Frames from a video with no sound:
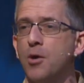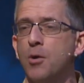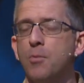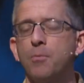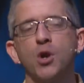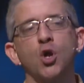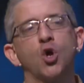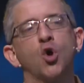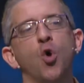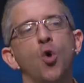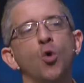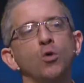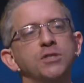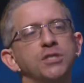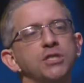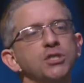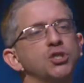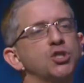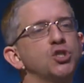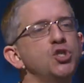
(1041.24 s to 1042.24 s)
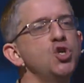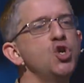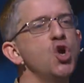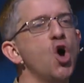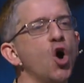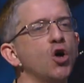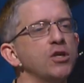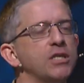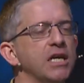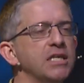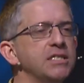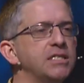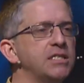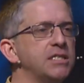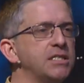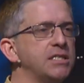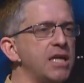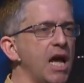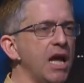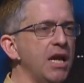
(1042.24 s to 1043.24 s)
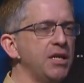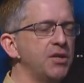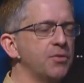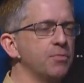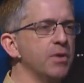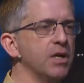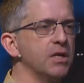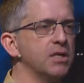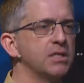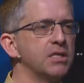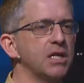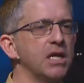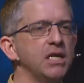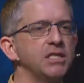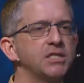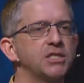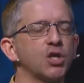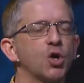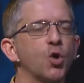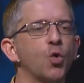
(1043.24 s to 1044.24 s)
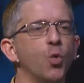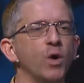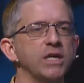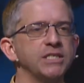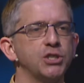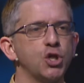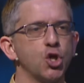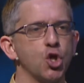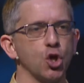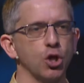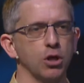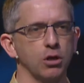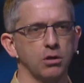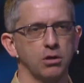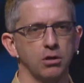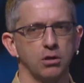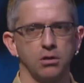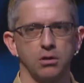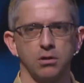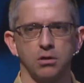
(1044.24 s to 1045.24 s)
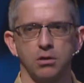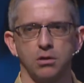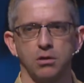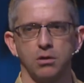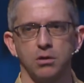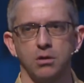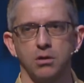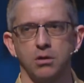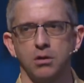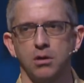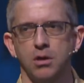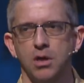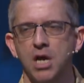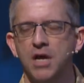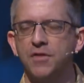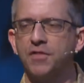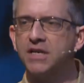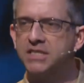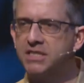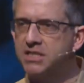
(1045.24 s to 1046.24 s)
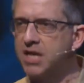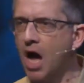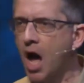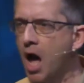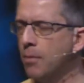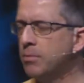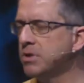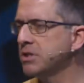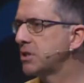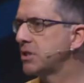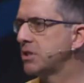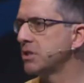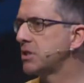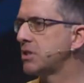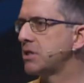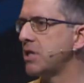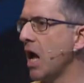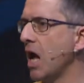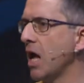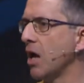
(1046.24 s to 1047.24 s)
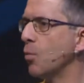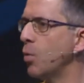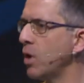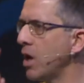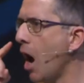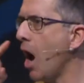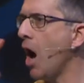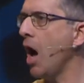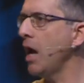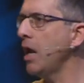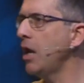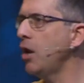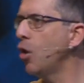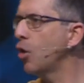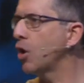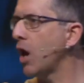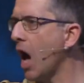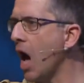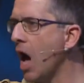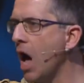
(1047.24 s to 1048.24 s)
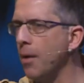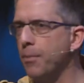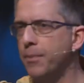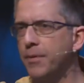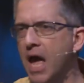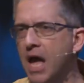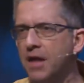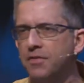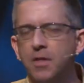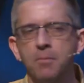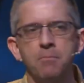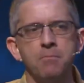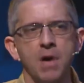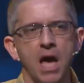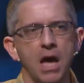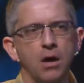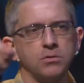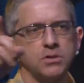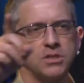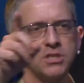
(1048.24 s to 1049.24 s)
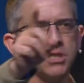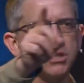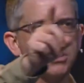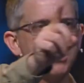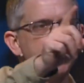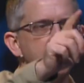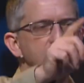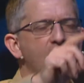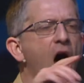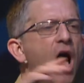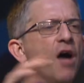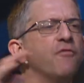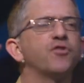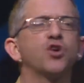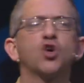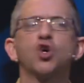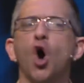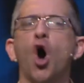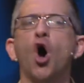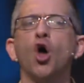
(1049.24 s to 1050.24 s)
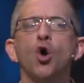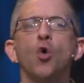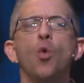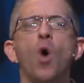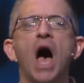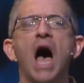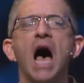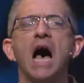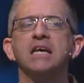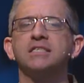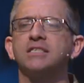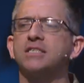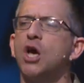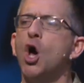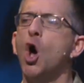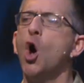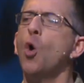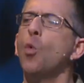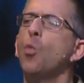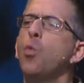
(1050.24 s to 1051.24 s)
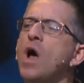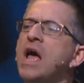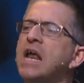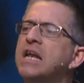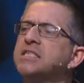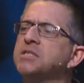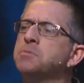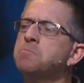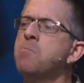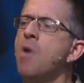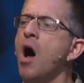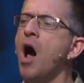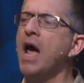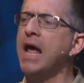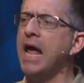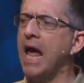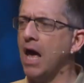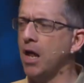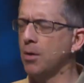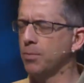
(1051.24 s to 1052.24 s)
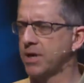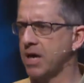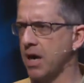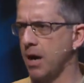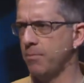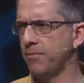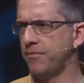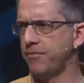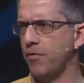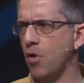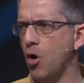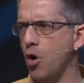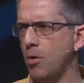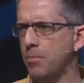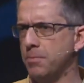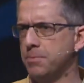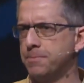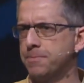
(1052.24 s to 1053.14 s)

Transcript: But of course, it's not a statement, it's a question. The psalmist is saying, When I look up at the mountains, I've got to ask, Where does my help come from?